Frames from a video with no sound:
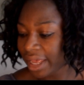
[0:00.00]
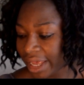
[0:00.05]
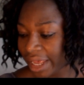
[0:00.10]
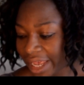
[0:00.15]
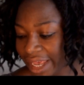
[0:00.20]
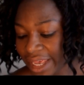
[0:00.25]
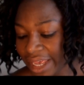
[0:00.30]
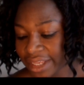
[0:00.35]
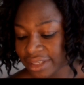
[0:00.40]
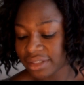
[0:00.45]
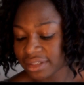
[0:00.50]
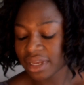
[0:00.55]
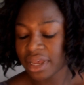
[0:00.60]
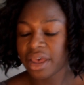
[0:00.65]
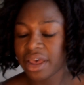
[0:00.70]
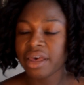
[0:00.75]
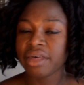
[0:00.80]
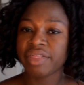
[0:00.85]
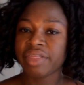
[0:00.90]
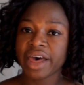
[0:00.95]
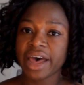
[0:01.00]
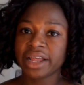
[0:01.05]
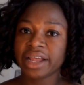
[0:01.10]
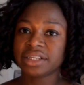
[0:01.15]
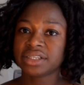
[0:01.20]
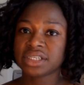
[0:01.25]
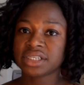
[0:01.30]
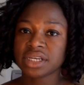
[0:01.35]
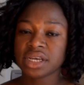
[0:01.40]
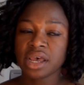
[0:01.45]
is
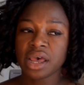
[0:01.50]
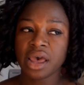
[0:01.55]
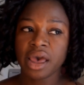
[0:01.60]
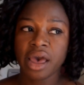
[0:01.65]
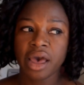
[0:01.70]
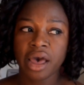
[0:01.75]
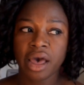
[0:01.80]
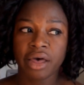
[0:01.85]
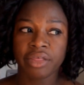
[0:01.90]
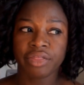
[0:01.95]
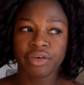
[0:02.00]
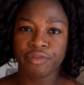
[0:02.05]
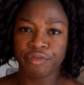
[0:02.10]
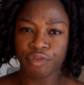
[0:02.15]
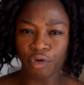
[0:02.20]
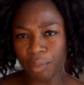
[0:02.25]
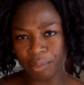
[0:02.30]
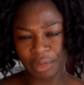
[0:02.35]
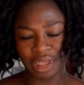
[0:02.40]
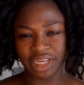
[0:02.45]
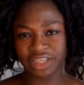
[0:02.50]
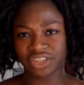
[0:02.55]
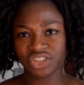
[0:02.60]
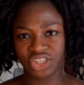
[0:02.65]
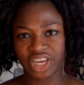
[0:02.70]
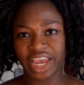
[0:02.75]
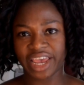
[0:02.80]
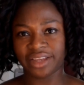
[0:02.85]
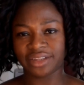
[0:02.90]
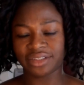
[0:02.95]
that the formula's
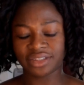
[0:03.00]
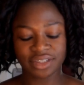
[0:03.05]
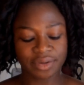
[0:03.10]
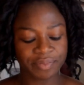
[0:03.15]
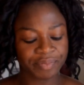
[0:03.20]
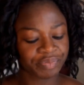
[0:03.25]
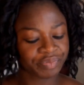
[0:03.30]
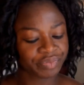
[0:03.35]
changed.